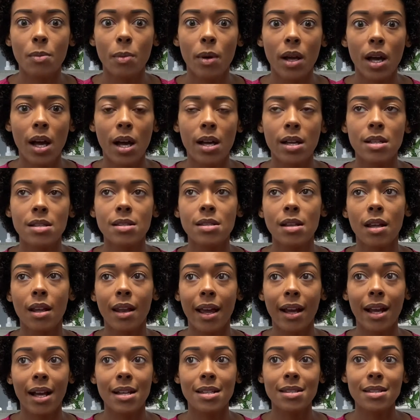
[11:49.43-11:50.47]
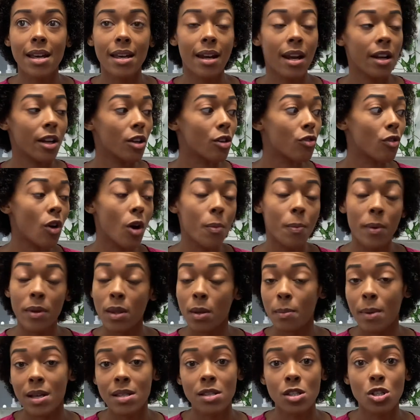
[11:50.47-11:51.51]
Because like I said, I didn't grow up in the
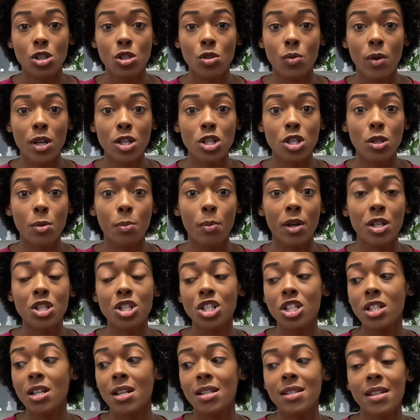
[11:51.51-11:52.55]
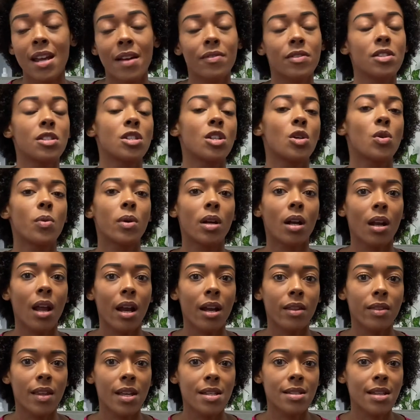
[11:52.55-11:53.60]
best situation, but she doesn't have to deal with a lot
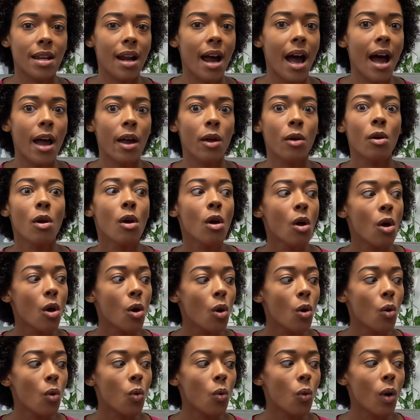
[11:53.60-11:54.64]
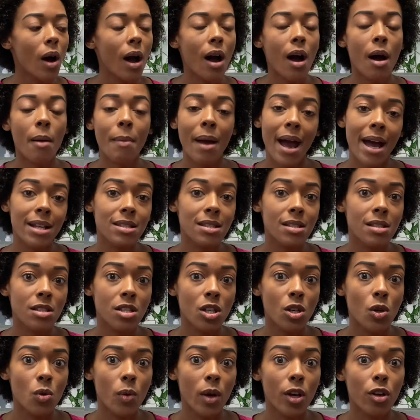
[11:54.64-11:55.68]
of things that I've had to
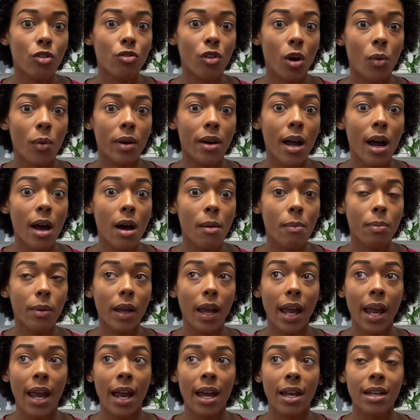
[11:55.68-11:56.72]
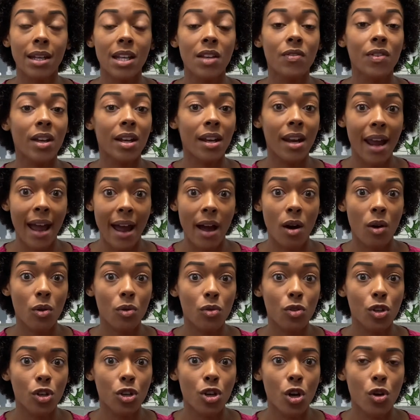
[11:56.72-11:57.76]
deal with growing up and even now,
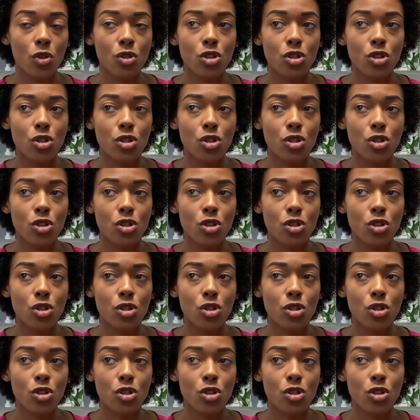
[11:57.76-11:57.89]
you know.